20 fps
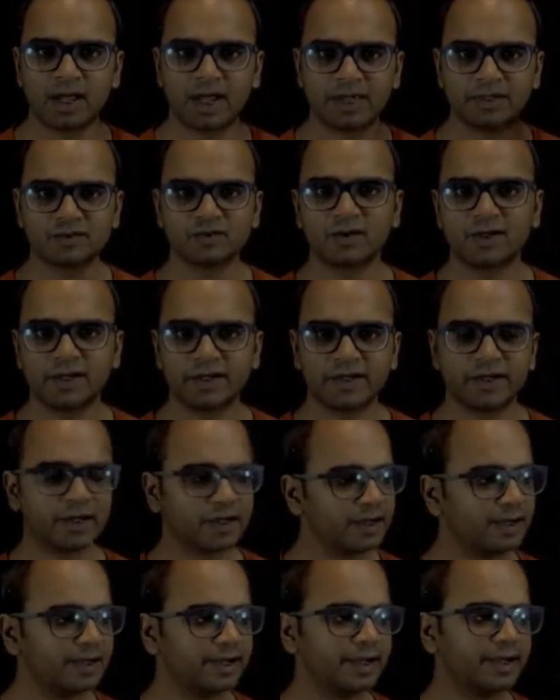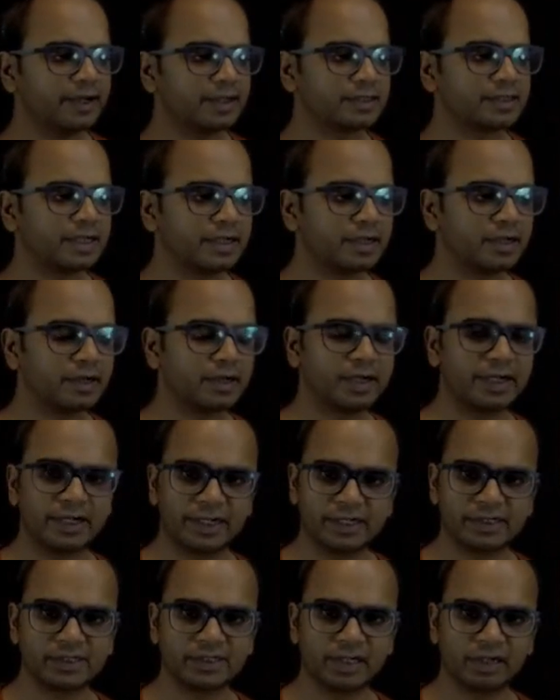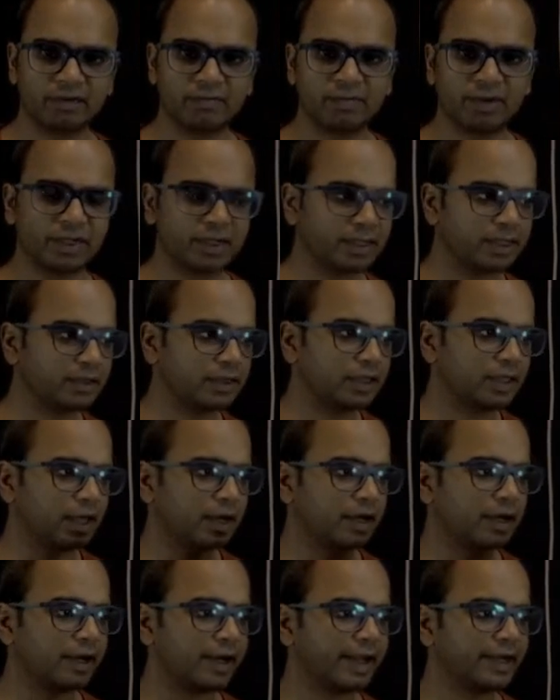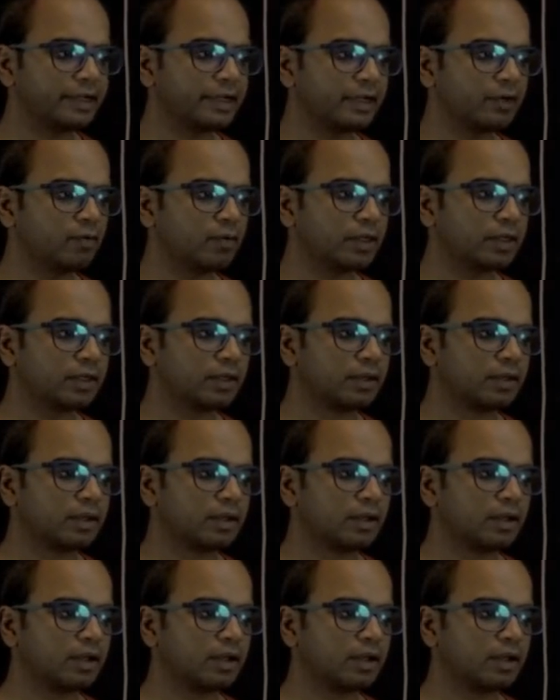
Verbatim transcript: isolated data center in itself, but they are connected with